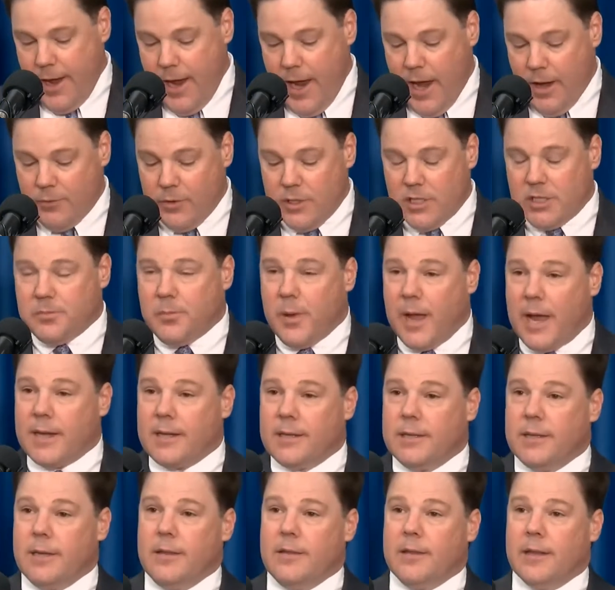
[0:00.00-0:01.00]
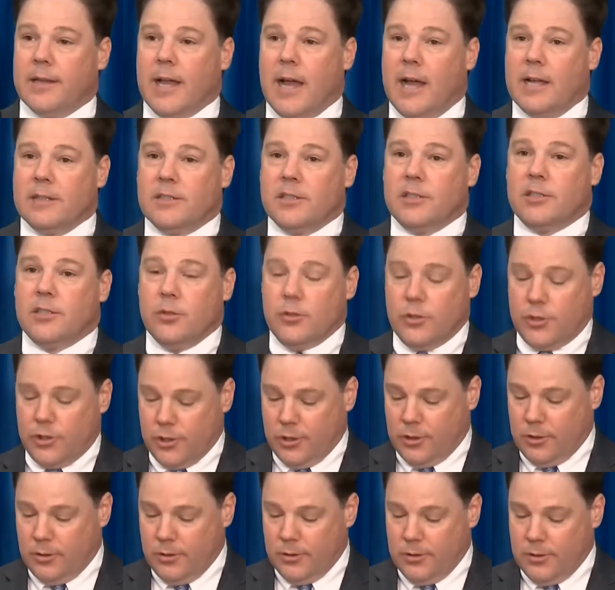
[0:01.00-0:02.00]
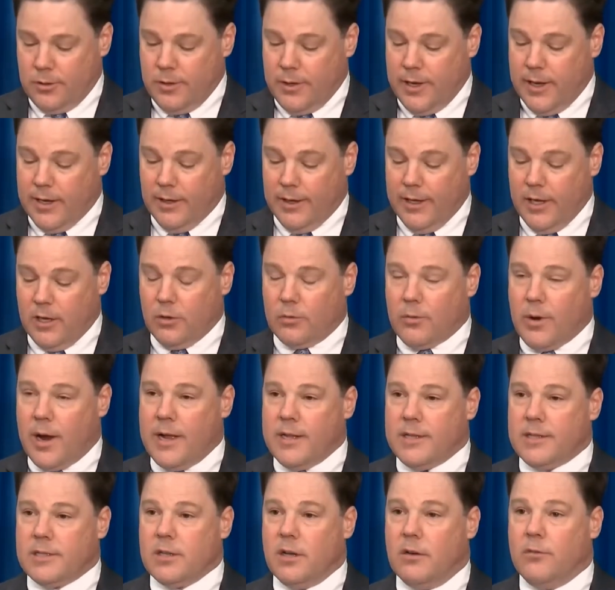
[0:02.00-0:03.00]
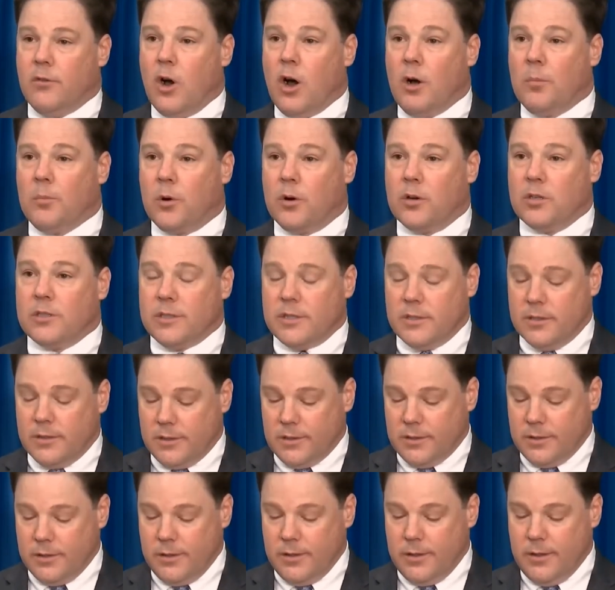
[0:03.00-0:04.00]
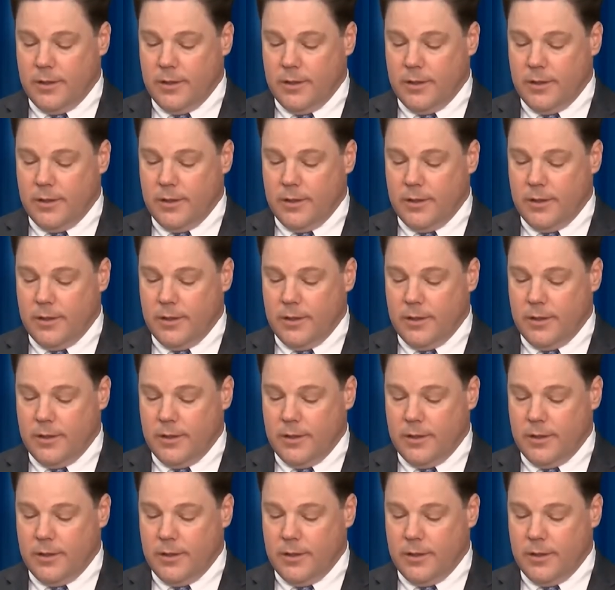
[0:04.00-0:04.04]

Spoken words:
and respect the constitutional and legal rights of all persons,